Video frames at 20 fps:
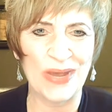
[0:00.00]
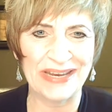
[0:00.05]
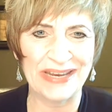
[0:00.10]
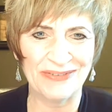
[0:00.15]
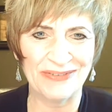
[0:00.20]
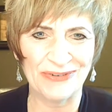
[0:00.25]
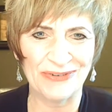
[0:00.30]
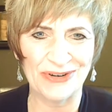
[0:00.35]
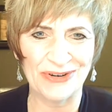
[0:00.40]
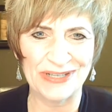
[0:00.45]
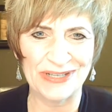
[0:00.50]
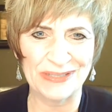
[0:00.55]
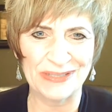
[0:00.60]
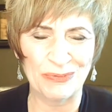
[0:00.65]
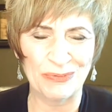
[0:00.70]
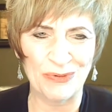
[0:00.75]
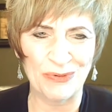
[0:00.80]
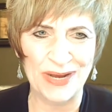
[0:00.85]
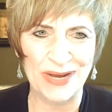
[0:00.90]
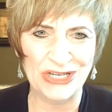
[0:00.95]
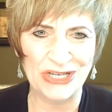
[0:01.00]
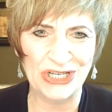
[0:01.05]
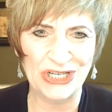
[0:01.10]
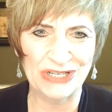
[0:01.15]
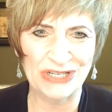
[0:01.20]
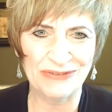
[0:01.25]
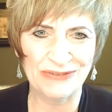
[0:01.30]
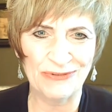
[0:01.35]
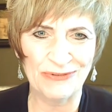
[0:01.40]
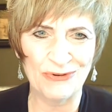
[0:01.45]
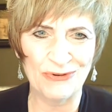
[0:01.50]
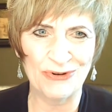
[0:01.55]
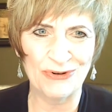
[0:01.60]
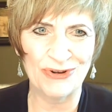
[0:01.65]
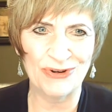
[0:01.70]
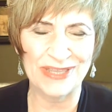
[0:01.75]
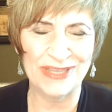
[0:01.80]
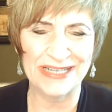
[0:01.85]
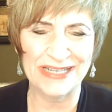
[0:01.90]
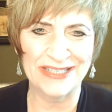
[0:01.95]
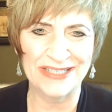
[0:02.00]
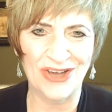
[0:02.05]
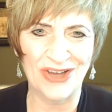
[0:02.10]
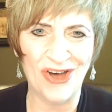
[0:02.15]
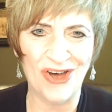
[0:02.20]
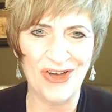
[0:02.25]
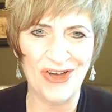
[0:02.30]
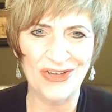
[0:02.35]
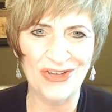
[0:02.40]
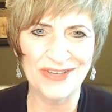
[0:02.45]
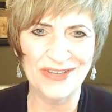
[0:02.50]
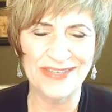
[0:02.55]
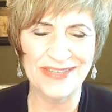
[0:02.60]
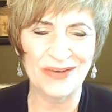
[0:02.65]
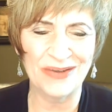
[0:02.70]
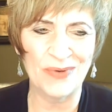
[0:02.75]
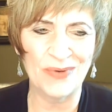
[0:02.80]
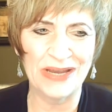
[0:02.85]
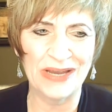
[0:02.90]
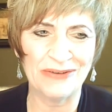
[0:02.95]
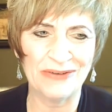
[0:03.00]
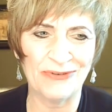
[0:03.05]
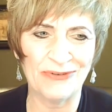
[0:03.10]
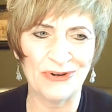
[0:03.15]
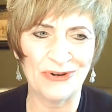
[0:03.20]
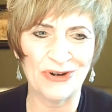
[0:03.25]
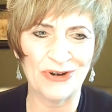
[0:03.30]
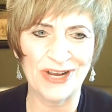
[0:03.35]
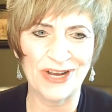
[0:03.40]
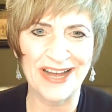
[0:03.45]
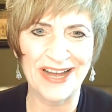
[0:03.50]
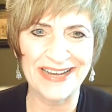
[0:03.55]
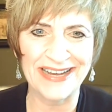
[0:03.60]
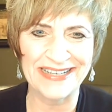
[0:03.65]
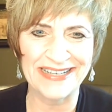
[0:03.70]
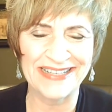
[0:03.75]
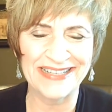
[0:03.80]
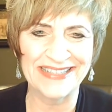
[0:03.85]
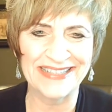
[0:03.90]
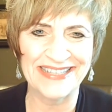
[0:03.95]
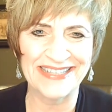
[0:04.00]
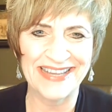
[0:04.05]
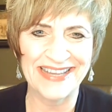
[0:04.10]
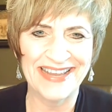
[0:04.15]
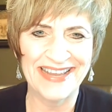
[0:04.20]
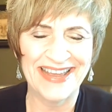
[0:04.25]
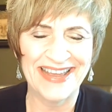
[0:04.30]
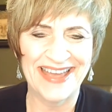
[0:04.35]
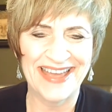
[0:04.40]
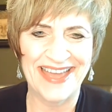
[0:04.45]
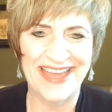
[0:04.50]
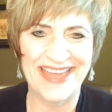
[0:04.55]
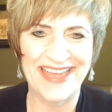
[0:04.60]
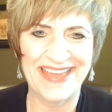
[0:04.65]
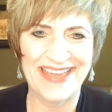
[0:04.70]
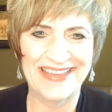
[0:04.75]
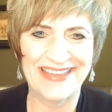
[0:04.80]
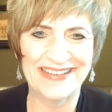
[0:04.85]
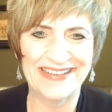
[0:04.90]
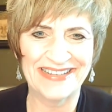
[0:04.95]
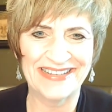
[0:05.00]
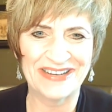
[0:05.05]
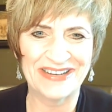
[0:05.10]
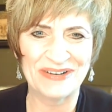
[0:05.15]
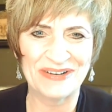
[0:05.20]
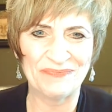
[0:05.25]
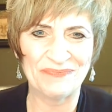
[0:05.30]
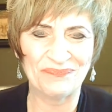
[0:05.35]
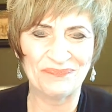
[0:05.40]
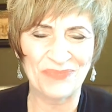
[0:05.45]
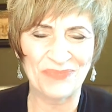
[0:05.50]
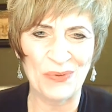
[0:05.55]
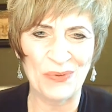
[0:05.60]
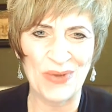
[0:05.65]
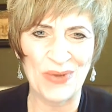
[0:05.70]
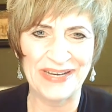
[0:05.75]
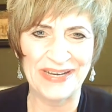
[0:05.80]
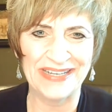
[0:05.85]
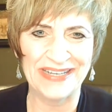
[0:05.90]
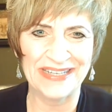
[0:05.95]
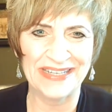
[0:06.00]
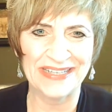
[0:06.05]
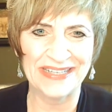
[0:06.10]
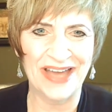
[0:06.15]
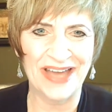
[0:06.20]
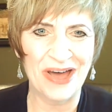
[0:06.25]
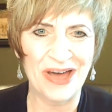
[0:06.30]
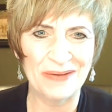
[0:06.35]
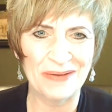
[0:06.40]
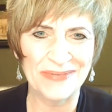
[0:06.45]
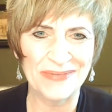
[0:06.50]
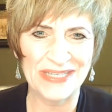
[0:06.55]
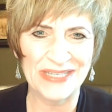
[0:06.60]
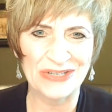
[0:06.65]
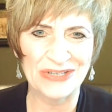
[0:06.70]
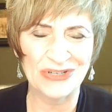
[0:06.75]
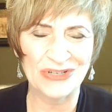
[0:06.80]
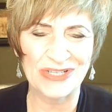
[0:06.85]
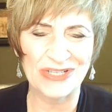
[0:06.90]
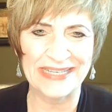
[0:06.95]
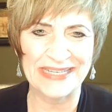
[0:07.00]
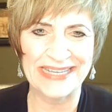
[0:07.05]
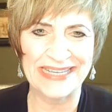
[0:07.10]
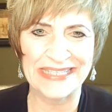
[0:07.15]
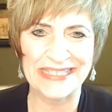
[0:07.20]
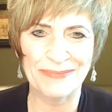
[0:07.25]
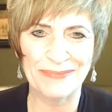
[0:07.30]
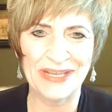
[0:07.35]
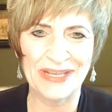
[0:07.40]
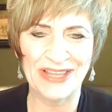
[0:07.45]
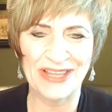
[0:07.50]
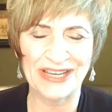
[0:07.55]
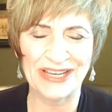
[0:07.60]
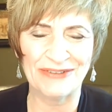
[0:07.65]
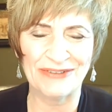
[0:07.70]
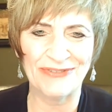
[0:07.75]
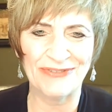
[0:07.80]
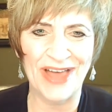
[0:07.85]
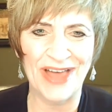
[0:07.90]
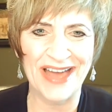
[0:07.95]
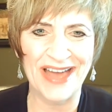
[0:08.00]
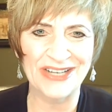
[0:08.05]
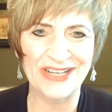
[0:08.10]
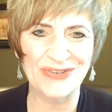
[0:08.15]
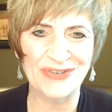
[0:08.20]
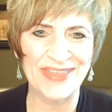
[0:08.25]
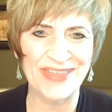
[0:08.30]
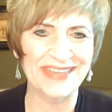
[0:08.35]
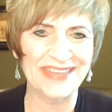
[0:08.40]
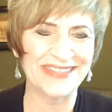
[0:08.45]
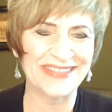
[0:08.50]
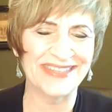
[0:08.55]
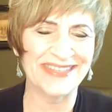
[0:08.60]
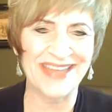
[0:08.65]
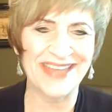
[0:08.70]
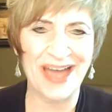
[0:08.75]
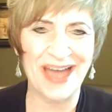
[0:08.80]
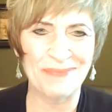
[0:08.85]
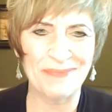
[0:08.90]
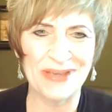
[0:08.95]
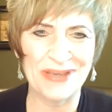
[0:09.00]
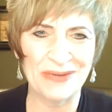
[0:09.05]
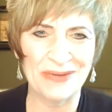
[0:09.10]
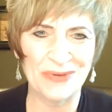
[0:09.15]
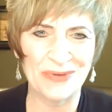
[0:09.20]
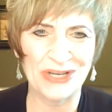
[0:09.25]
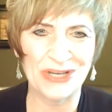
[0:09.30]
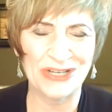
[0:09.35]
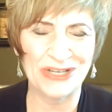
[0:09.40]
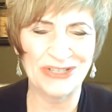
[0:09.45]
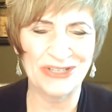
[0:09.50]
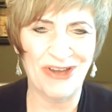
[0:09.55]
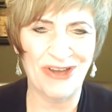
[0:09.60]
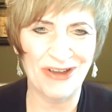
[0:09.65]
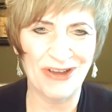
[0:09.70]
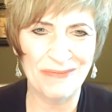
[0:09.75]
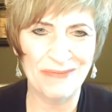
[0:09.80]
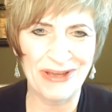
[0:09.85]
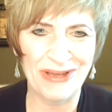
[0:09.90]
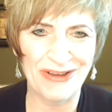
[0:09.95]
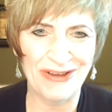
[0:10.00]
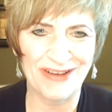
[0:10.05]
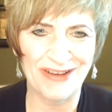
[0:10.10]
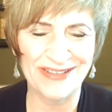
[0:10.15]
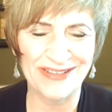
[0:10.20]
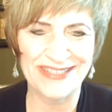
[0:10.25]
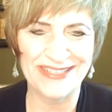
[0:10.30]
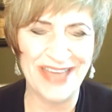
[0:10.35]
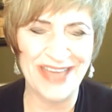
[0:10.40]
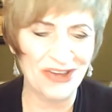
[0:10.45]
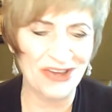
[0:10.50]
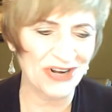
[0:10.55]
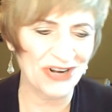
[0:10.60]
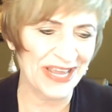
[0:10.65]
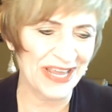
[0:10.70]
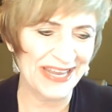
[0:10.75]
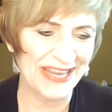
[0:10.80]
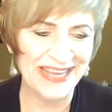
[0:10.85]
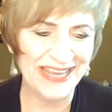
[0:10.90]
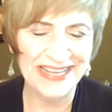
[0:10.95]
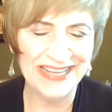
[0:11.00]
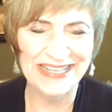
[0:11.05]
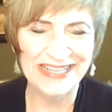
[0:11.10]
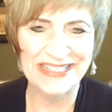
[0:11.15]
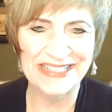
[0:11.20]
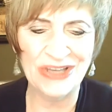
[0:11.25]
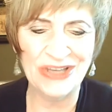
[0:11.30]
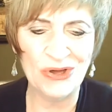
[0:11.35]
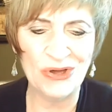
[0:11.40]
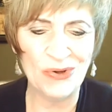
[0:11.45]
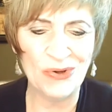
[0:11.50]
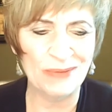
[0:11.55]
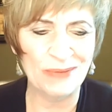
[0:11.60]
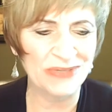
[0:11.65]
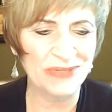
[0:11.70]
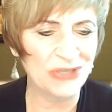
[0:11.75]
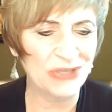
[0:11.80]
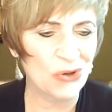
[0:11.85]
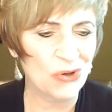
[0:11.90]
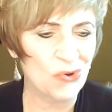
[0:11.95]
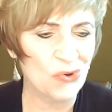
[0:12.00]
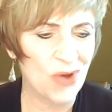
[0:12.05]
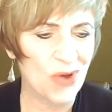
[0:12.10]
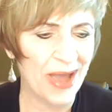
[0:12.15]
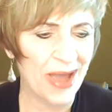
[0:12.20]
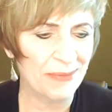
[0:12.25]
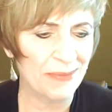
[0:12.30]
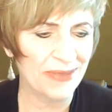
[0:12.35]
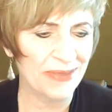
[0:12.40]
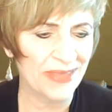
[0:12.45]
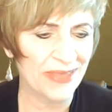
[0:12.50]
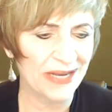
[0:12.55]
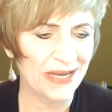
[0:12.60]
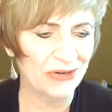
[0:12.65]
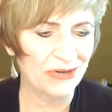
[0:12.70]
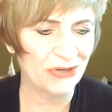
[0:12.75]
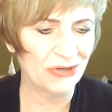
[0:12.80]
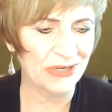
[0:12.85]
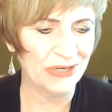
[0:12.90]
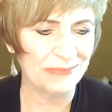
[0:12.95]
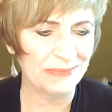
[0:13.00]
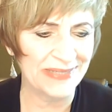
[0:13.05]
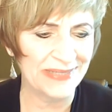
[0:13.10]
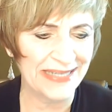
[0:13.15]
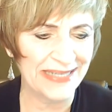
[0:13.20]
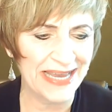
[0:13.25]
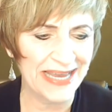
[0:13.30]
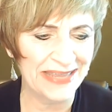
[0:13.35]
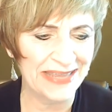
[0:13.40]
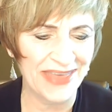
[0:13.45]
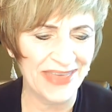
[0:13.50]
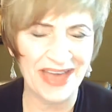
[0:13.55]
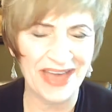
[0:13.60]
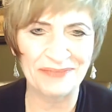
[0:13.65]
for inspiration for these calls. I wait for guidance. And when it comes, it usually hits me like a flash. Well, that's the topic we're going to talk about on Saturday. So I'm so happy that I heard him say that.